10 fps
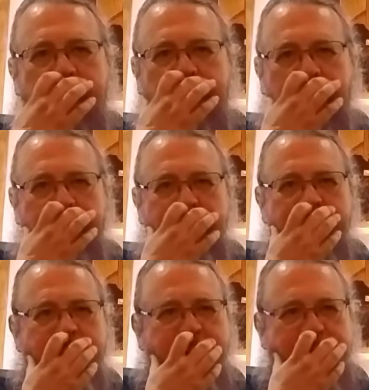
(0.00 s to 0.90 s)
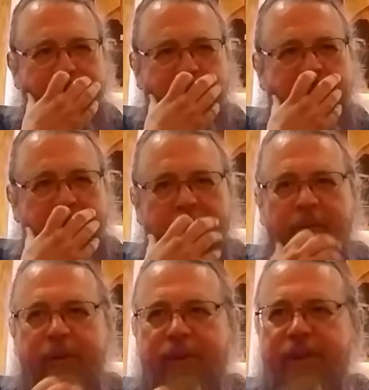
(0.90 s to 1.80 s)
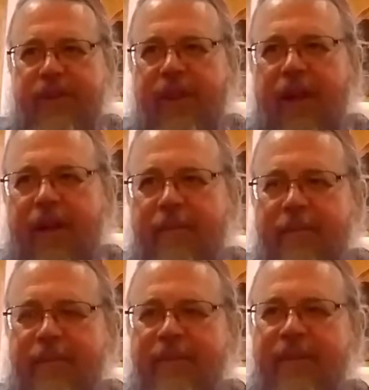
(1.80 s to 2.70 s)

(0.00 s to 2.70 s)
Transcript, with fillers: Um, he went to went to Islam.